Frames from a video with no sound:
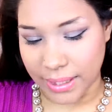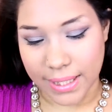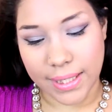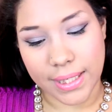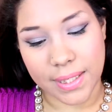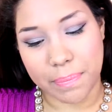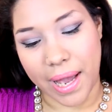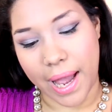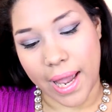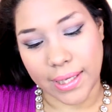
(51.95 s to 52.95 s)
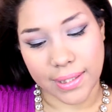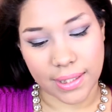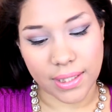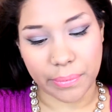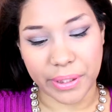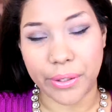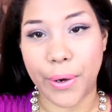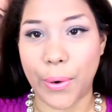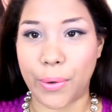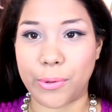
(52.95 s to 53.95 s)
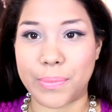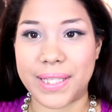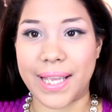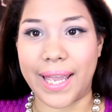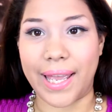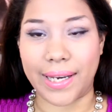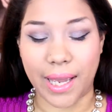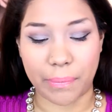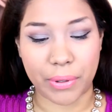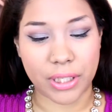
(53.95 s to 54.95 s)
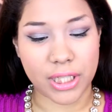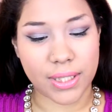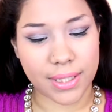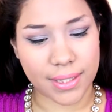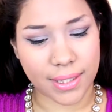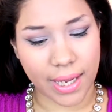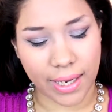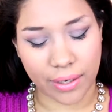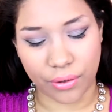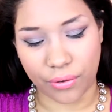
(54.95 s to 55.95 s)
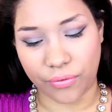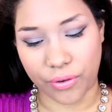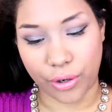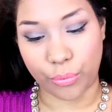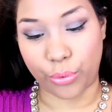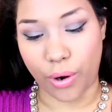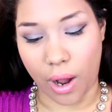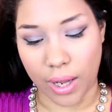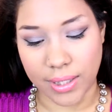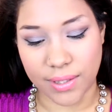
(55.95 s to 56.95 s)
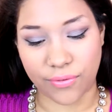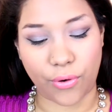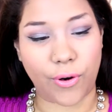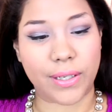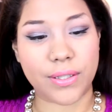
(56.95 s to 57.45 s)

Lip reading: This is by DW Homes, and I purchased this candle from Ross for